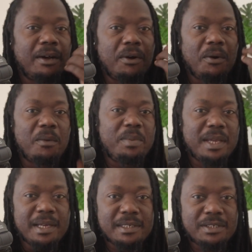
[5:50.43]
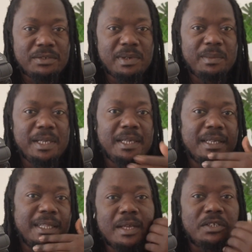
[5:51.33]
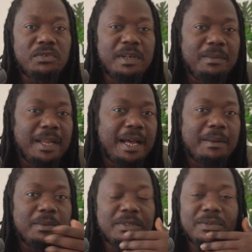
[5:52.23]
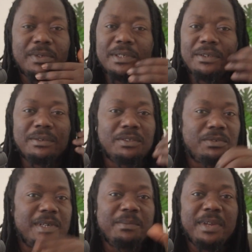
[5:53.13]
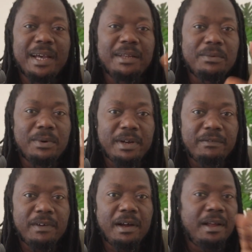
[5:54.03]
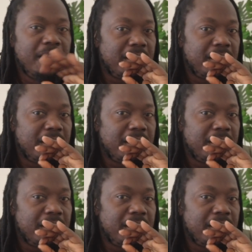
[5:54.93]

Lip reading: OBS streaming, Streamlabs, StreamYard, wherever.